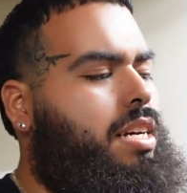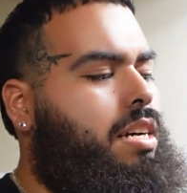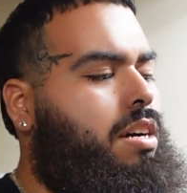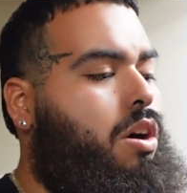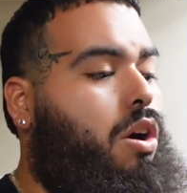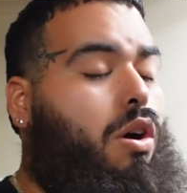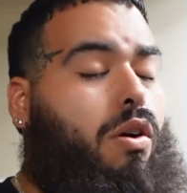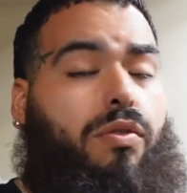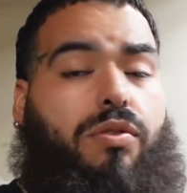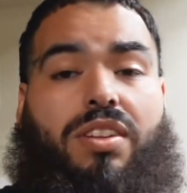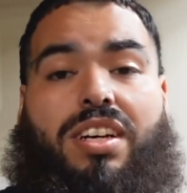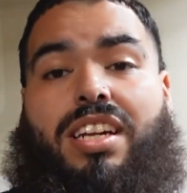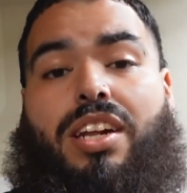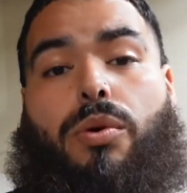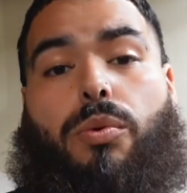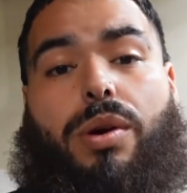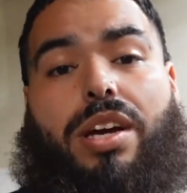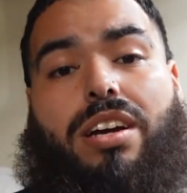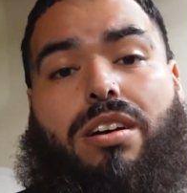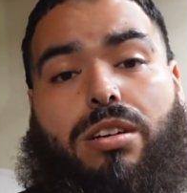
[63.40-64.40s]
hopefully in a
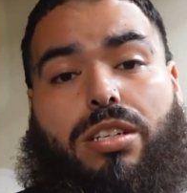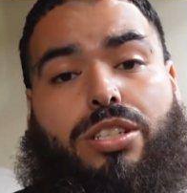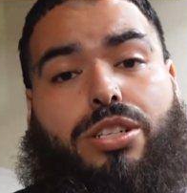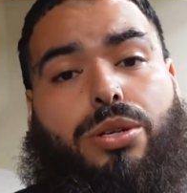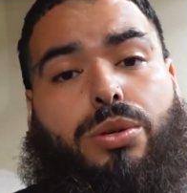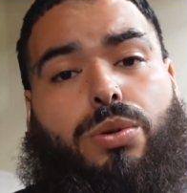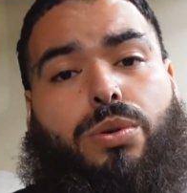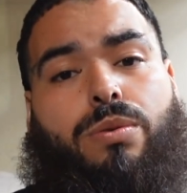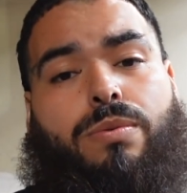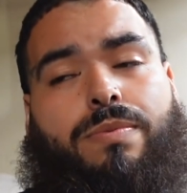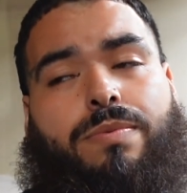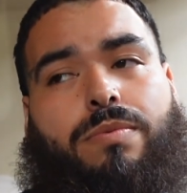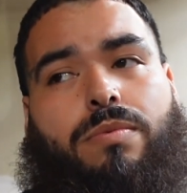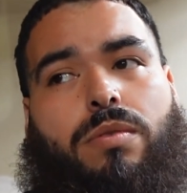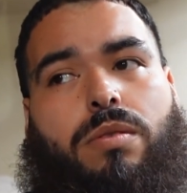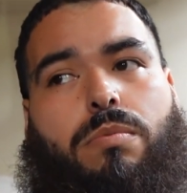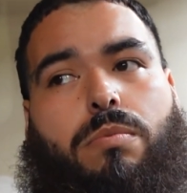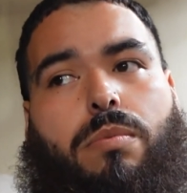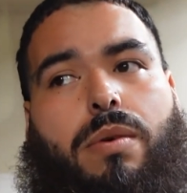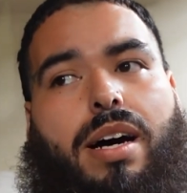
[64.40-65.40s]
week or two,
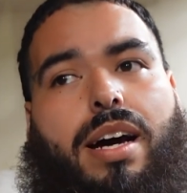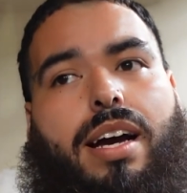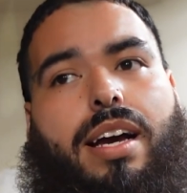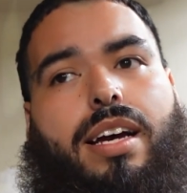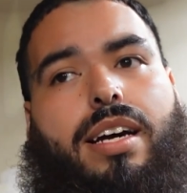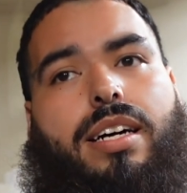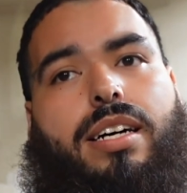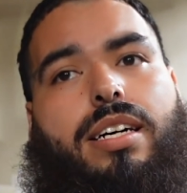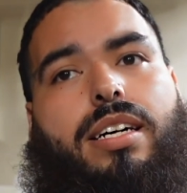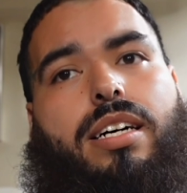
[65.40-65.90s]
my